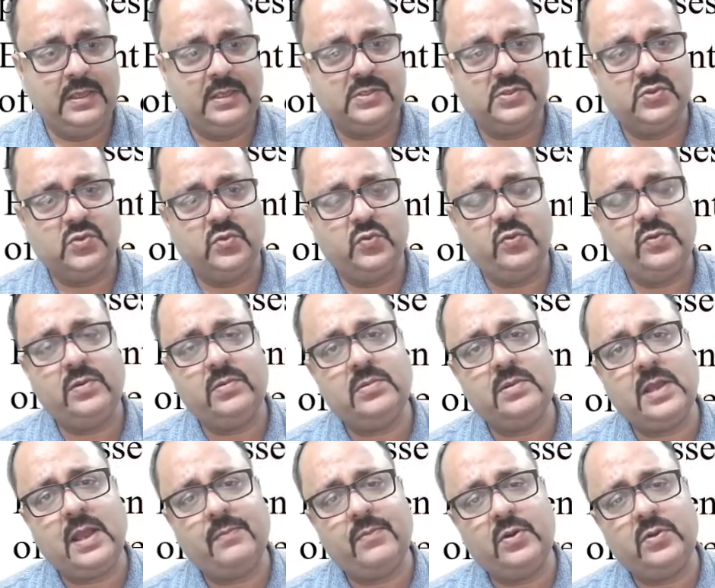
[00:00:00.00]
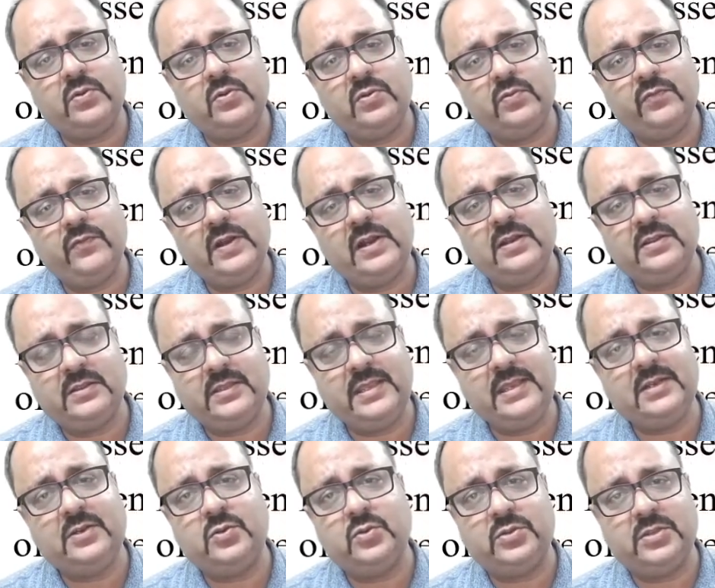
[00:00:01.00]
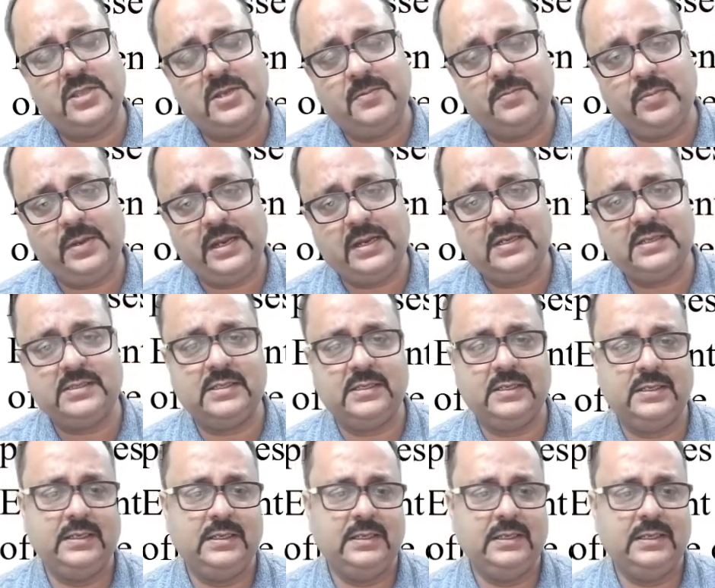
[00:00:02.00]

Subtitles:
So we will be able to weld thick to thin plates.